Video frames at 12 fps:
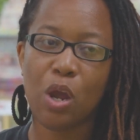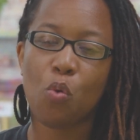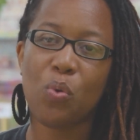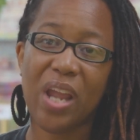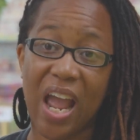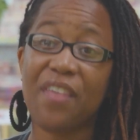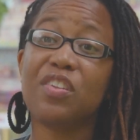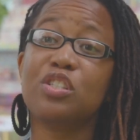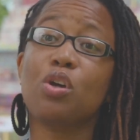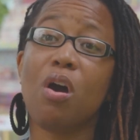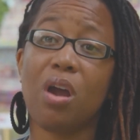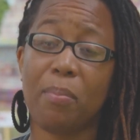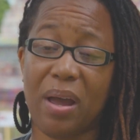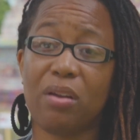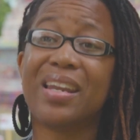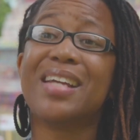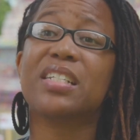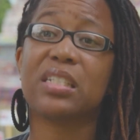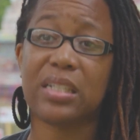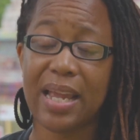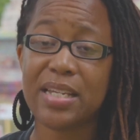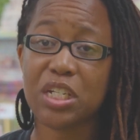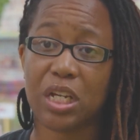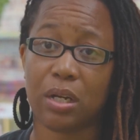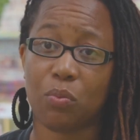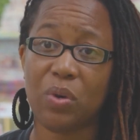We have to talk about legislation.